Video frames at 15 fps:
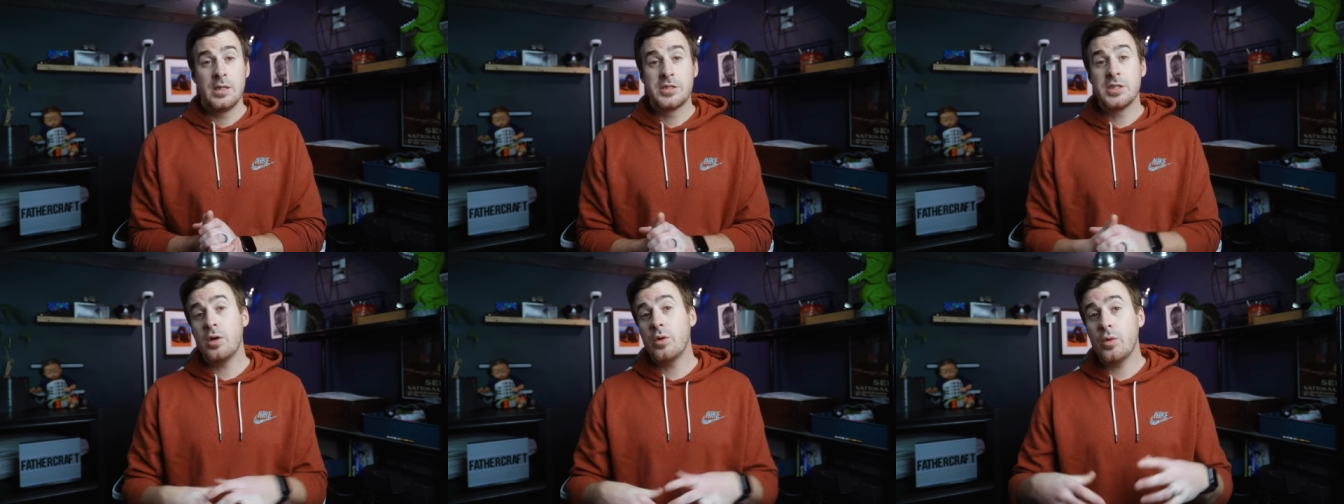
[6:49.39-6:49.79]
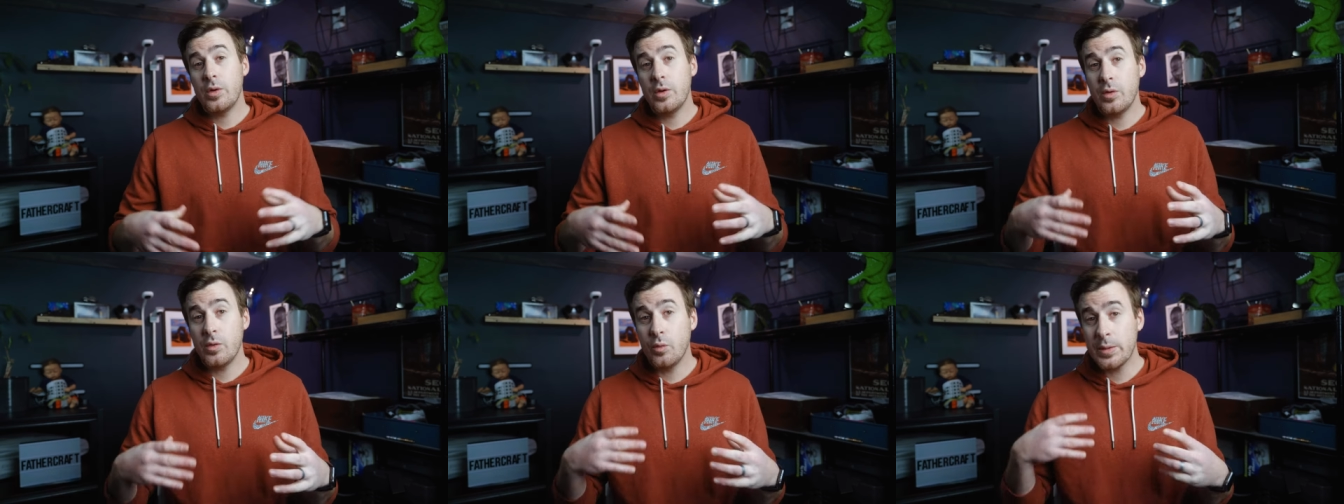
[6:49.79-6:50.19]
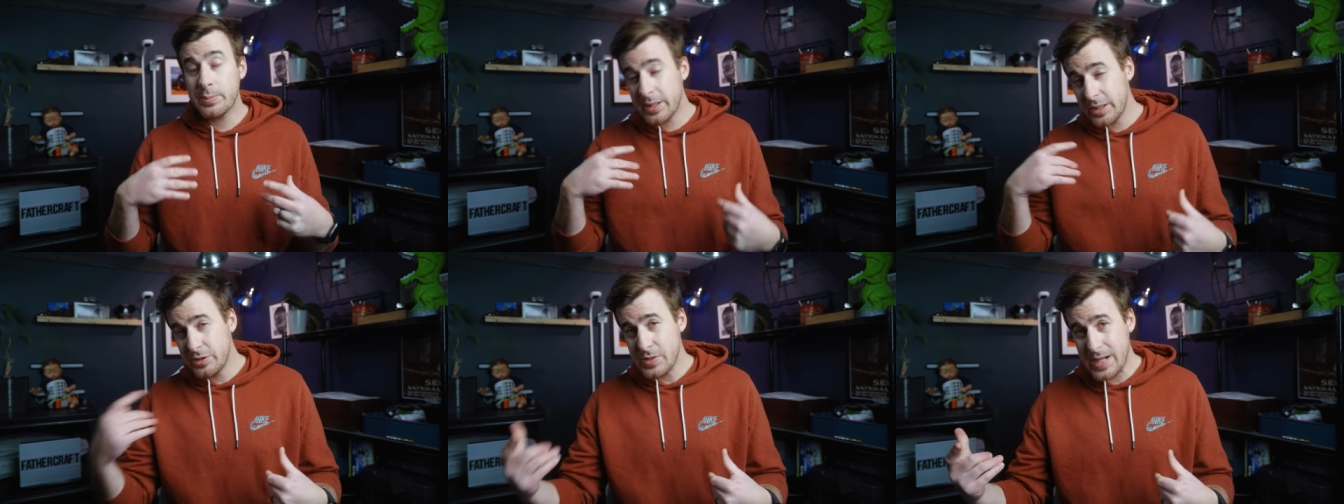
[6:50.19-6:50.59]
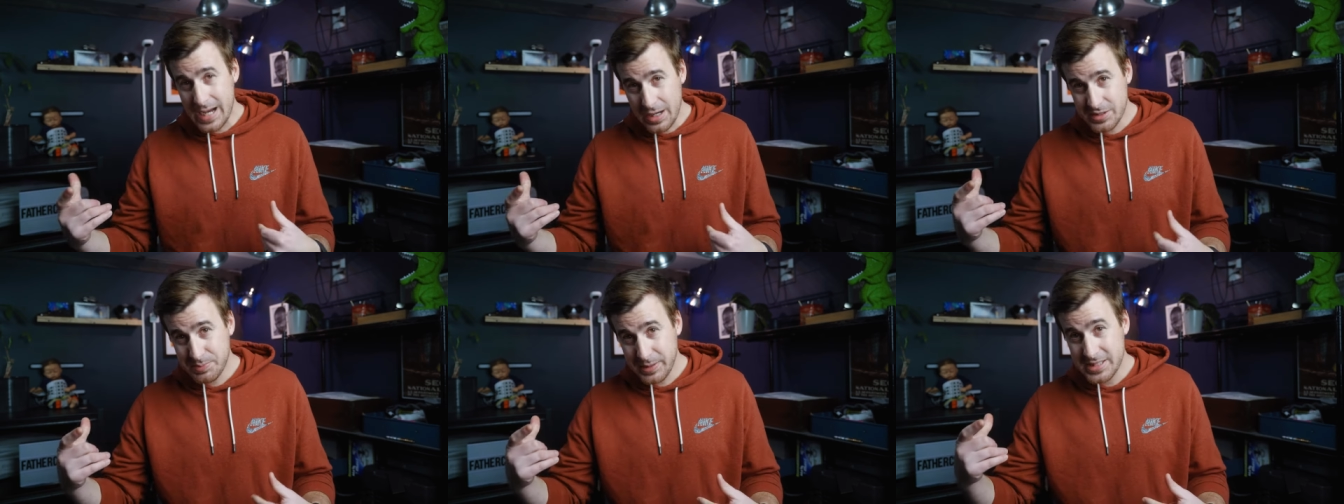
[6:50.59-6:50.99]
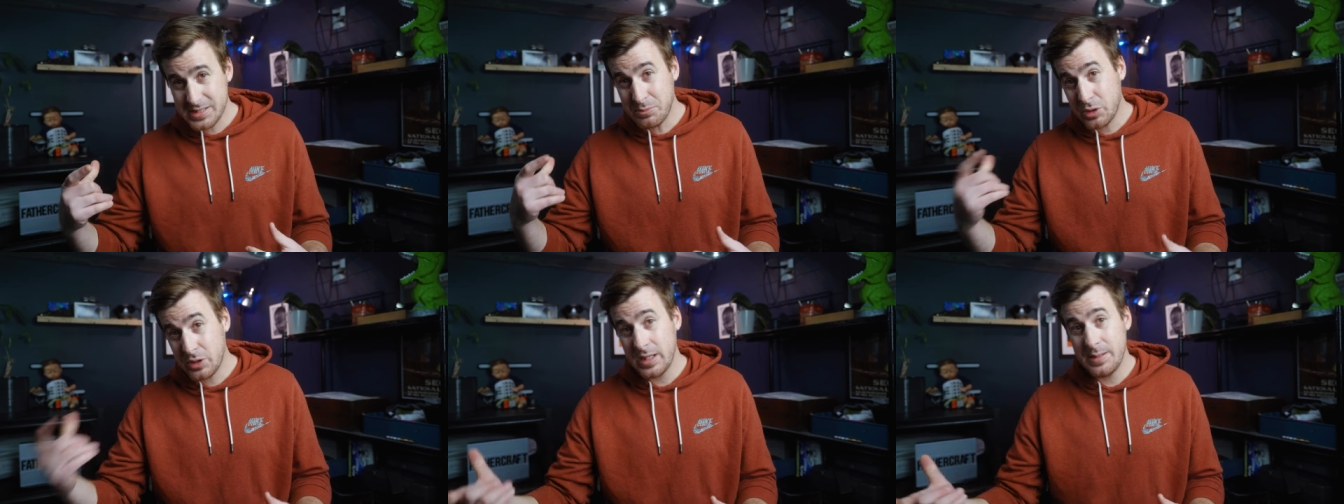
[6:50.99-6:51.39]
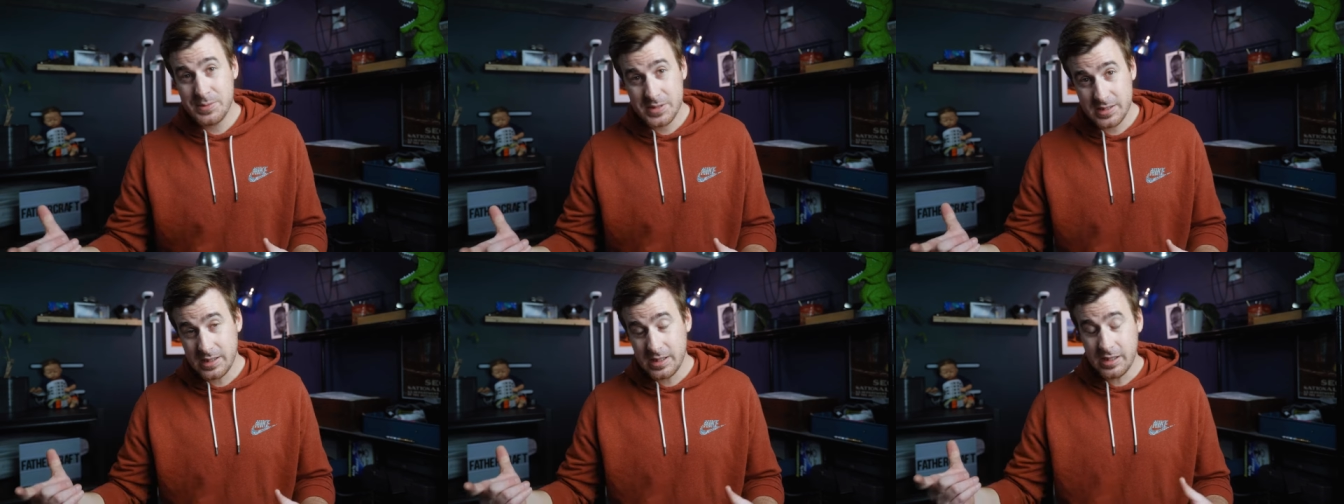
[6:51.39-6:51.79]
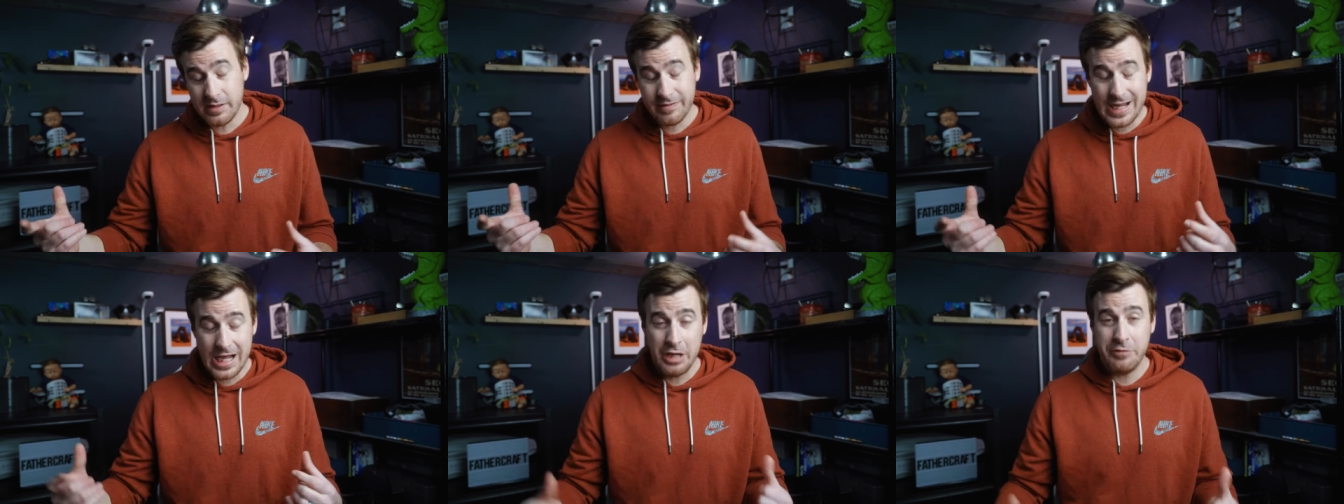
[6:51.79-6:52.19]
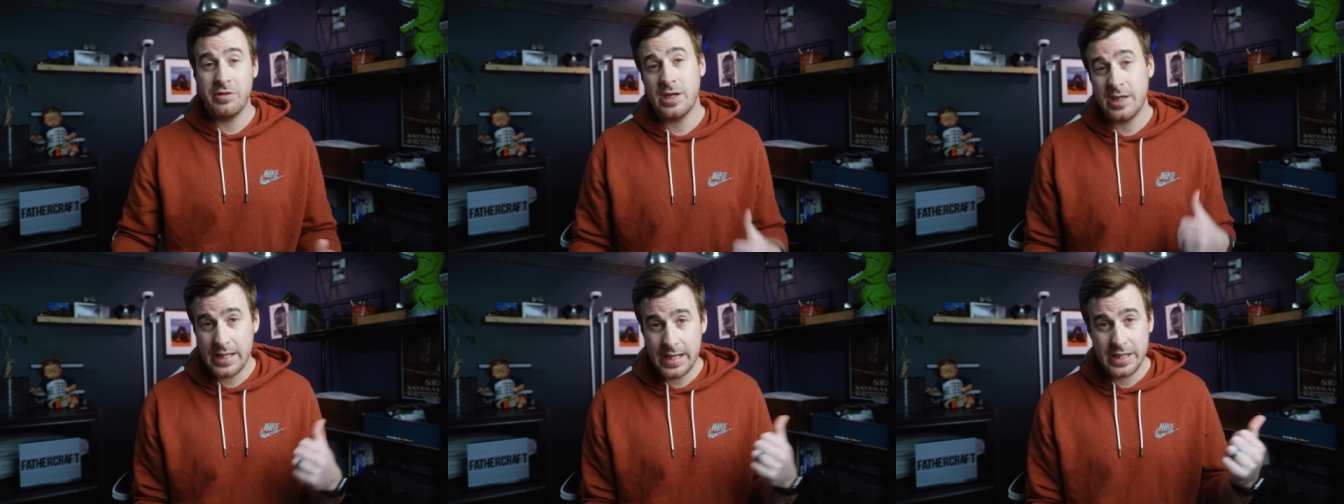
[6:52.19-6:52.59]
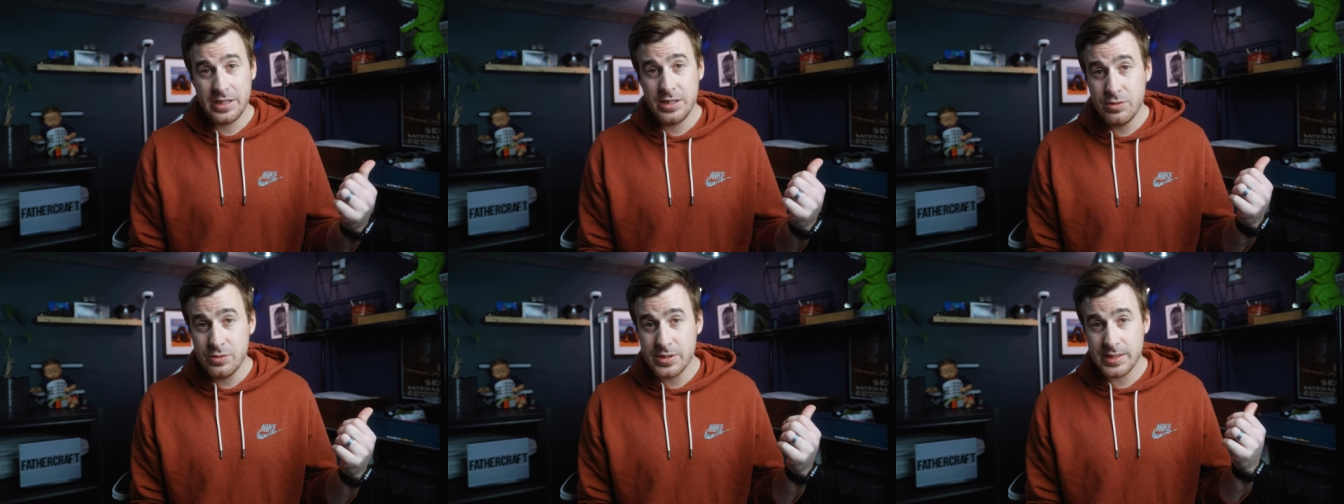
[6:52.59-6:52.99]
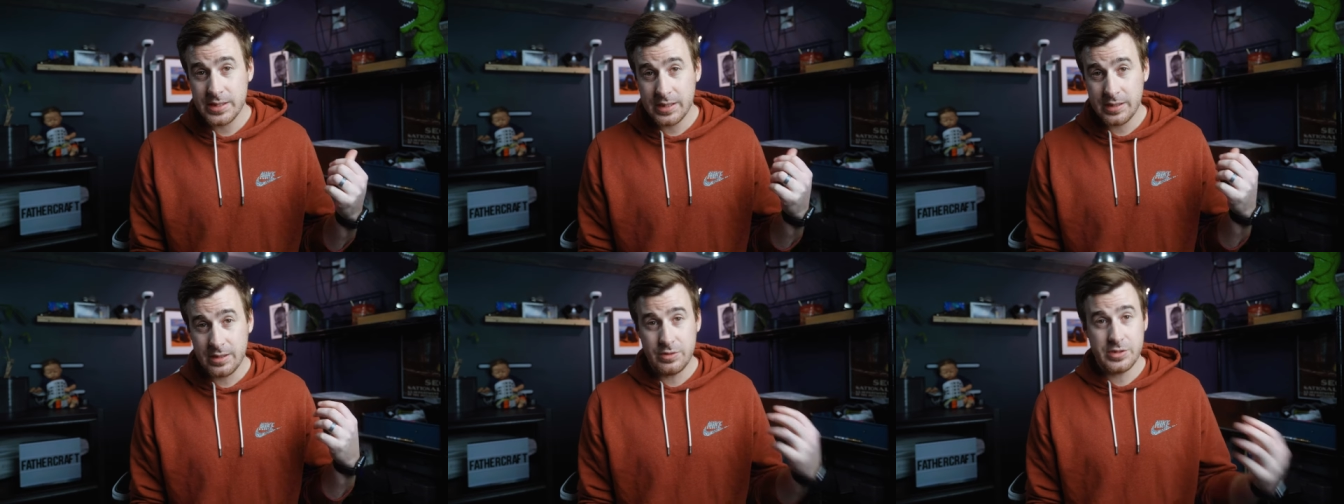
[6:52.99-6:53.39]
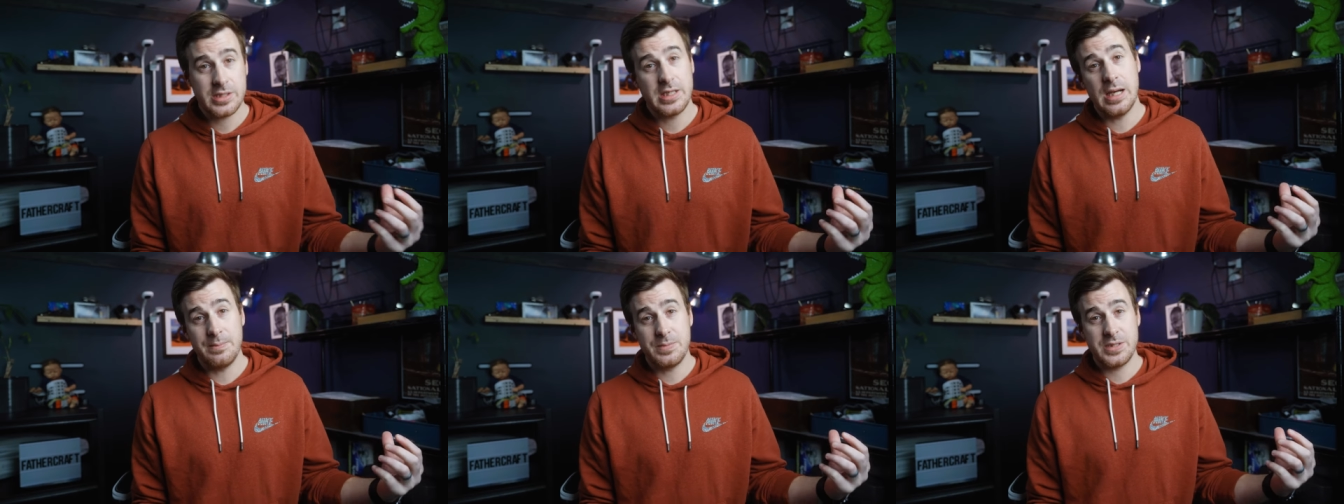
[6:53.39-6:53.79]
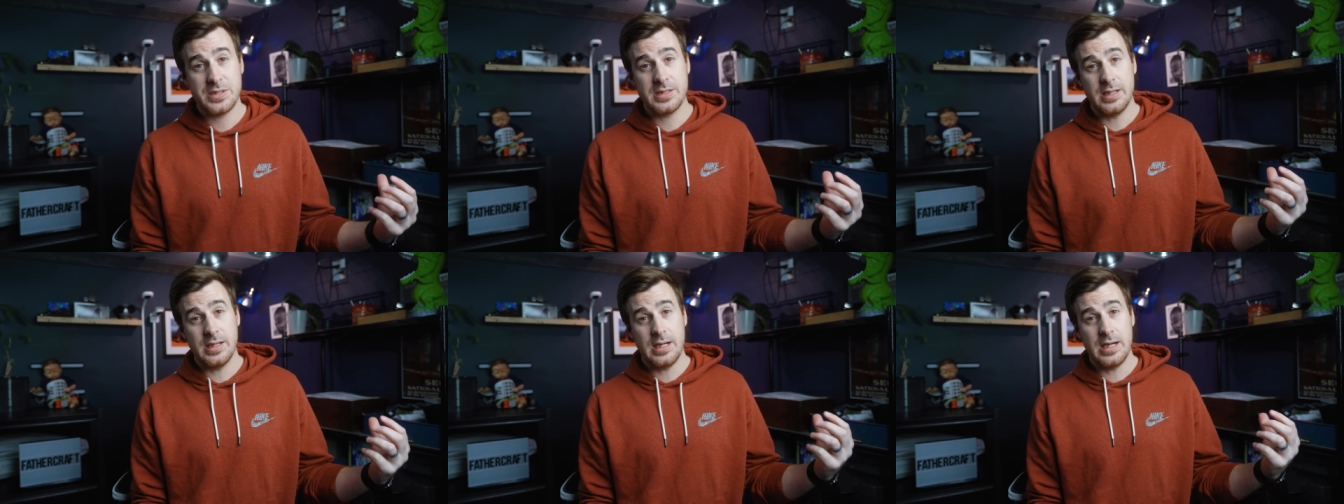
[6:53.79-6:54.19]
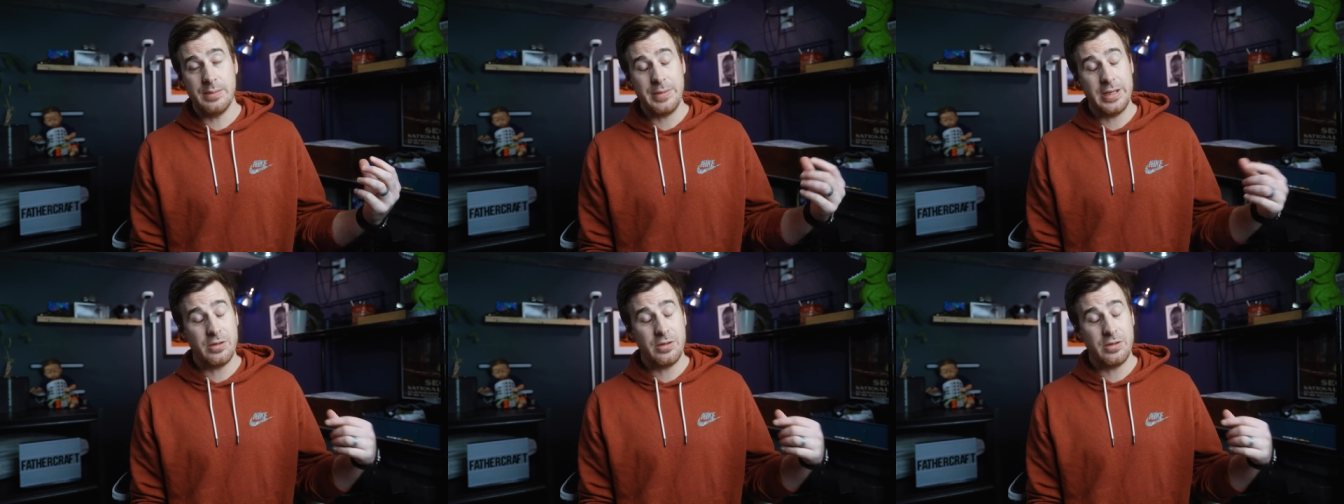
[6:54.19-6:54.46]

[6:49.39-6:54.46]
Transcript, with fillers: So what I'm gonna do now is play some clips of Calvin and I using those cups um,